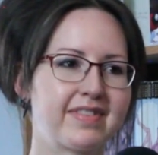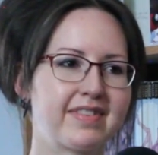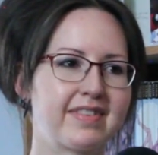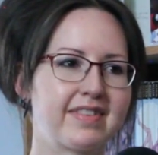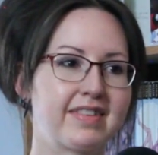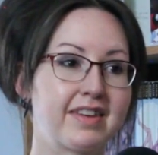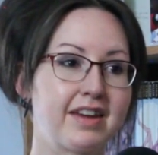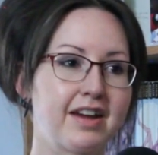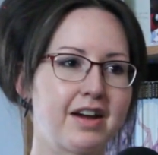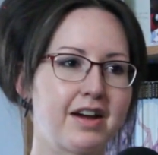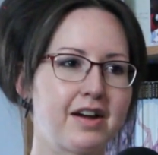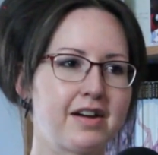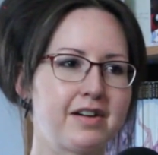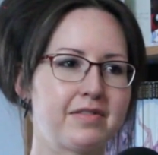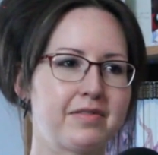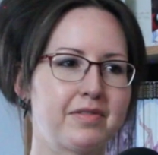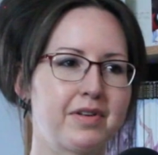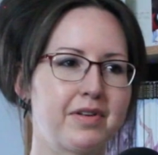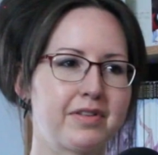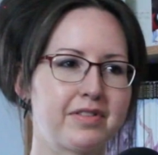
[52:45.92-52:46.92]
Yeah, I
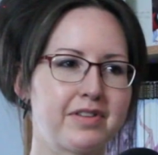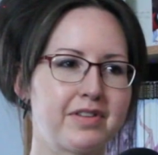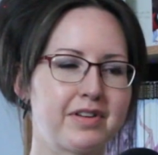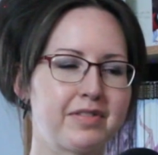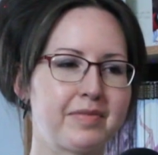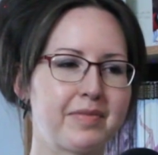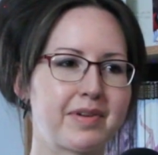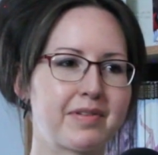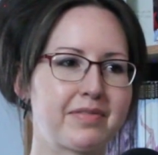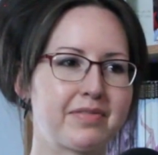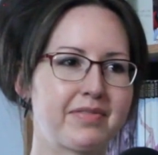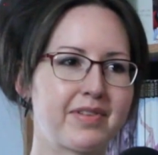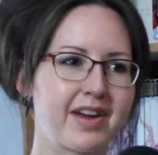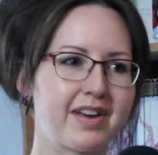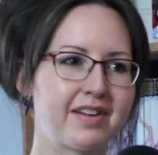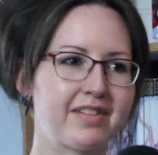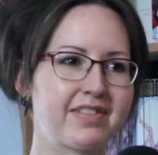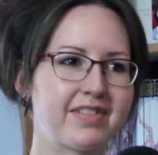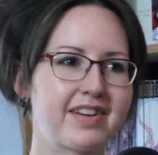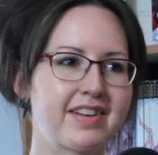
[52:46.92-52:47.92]
wasn't as big a fan
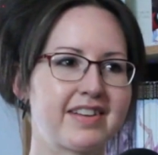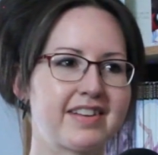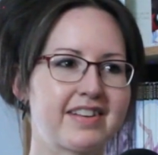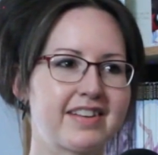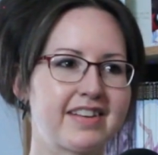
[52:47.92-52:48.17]
of it.